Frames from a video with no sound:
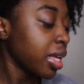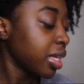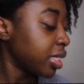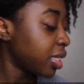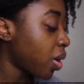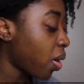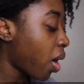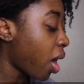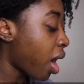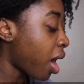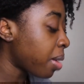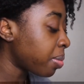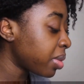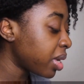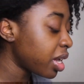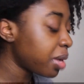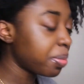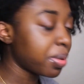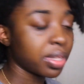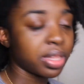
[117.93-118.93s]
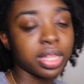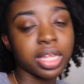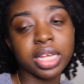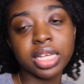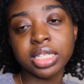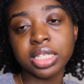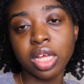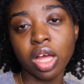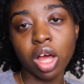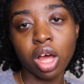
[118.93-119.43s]
So I'm going to put
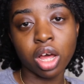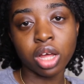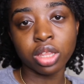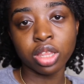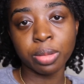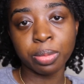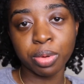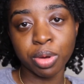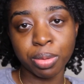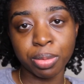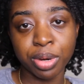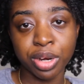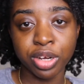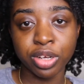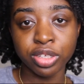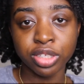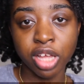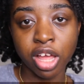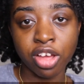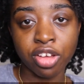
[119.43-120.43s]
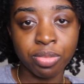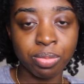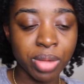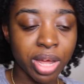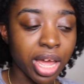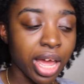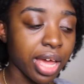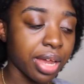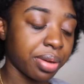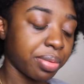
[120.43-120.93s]
this on the perimeters of my
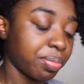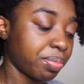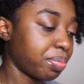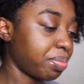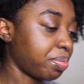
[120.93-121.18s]
head.